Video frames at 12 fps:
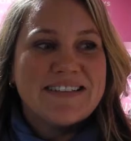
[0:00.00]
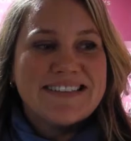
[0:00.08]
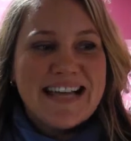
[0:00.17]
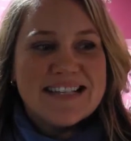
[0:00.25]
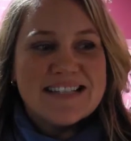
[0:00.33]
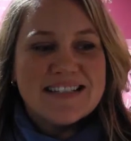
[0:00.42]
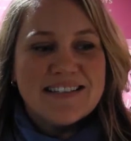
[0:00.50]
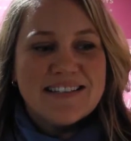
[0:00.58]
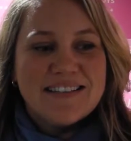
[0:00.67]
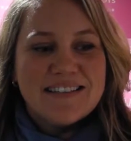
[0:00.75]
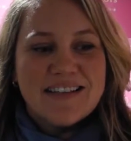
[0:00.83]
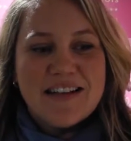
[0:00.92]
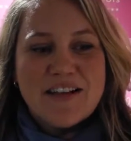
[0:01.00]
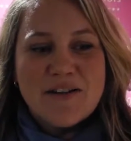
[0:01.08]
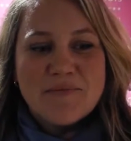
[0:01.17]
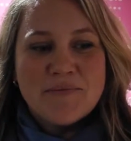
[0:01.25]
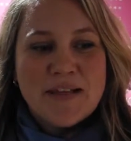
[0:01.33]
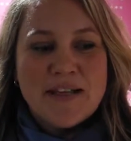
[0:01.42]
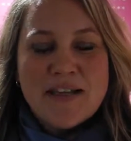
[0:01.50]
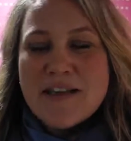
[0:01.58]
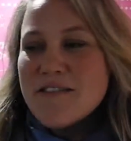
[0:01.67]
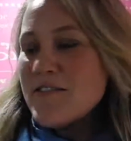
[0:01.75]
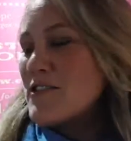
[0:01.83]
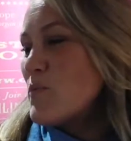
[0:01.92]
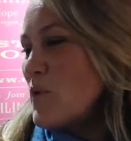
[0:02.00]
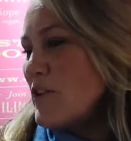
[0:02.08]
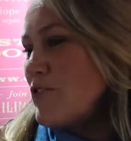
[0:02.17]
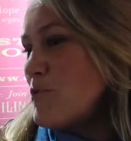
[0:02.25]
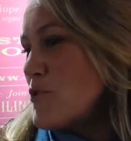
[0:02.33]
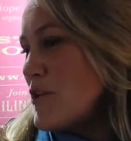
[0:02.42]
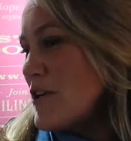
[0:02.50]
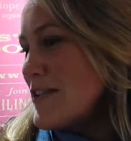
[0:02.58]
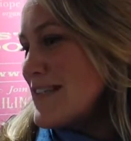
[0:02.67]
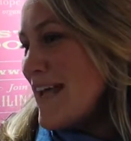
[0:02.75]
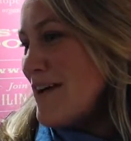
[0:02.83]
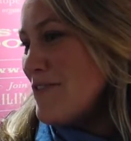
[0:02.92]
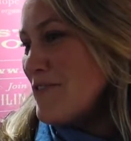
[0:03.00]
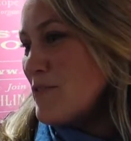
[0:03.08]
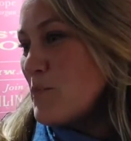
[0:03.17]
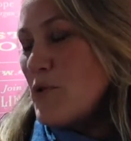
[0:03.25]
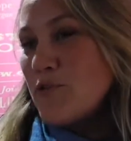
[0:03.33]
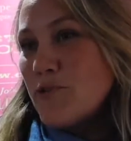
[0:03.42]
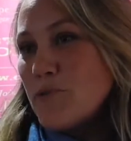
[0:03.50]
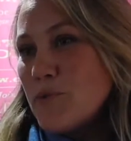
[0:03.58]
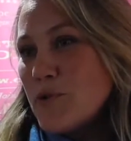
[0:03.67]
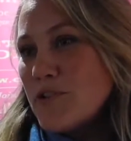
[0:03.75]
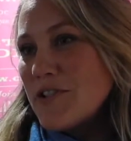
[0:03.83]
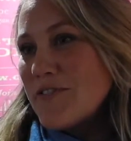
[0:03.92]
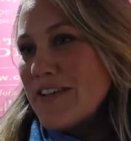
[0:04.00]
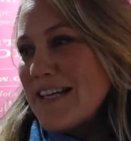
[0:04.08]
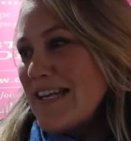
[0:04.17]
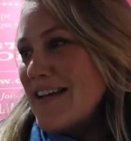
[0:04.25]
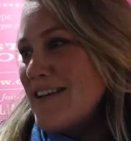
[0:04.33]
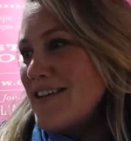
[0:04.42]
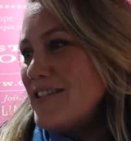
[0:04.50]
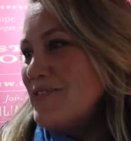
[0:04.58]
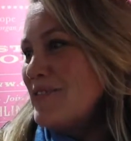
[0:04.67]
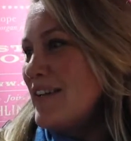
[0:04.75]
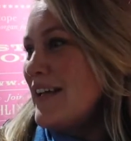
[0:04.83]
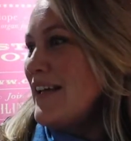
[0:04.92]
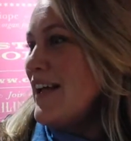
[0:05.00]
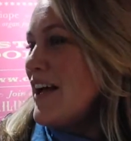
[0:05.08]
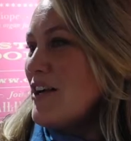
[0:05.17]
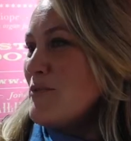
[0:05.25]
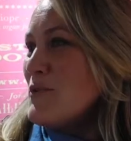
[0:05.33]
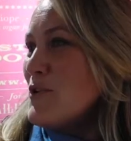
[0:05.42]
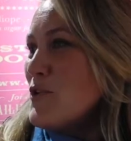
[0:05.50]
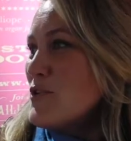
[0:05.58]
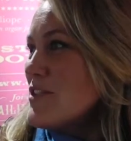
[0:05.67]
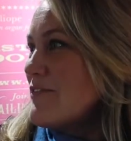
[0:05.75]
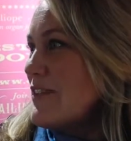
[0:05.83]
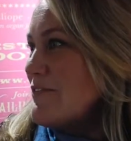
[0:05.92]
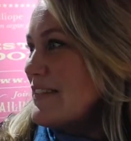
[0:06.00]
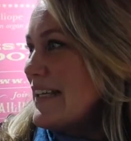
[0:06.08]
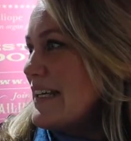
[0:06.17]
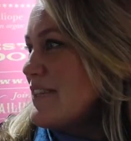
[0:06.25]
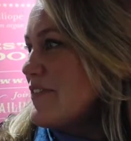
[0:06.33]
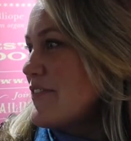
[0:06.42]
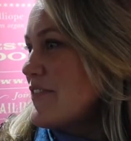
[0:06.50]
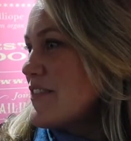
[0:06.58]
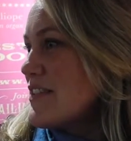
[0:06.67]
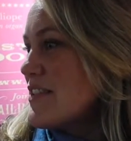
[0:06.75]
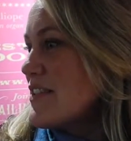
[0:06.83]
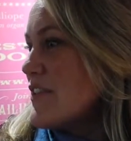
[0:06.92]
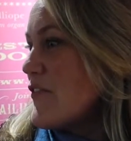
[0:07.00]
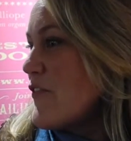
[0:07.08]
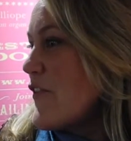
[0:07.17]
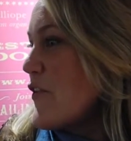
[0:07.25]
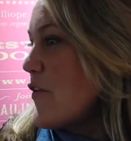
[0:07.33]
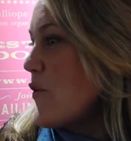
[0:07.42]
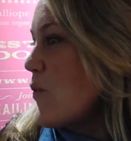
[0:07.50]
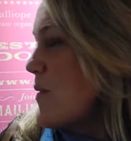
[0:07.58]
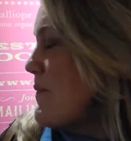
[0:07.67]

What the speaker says: fantastic. There's some wonderful products out. Beautiful books over here. Lots of lovely gifts for